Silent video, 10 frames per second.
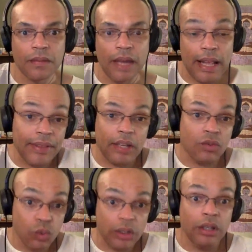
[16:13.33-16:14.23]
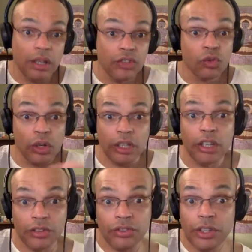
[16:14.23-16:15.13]
And I think it's really a
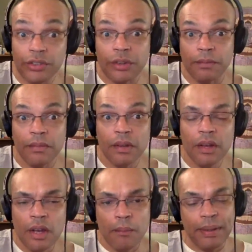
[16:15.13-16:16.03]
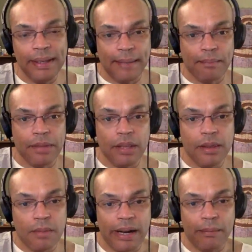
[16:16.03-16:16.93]
good system. But yet
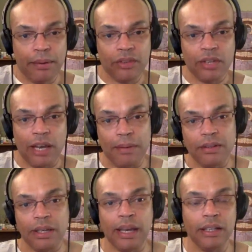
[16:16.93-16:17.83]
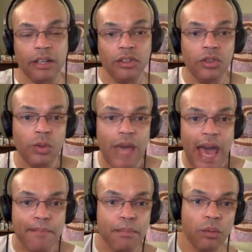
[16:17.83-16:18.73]
the Myers-Briggs type indicator can do
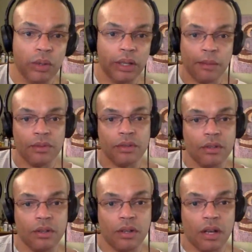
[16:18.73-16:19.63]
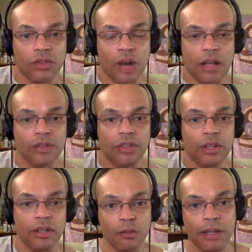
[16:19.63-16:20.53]
that. But when it comes to astrology,
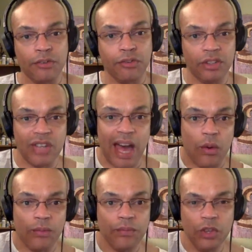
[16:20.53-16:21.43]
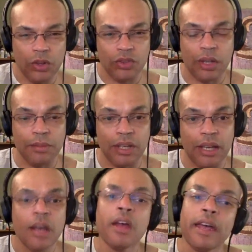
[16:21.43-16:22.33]
then everybody freaks out. You understand what I'm saying?
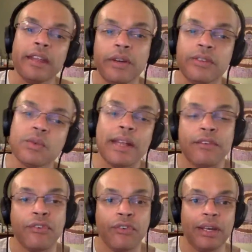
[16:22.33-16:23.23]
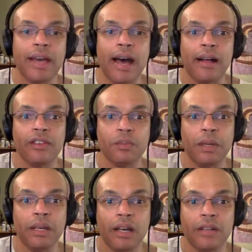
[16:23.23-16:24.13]
And the reason why they freak out is
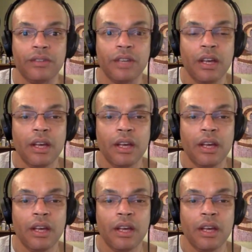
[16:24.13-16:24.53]
because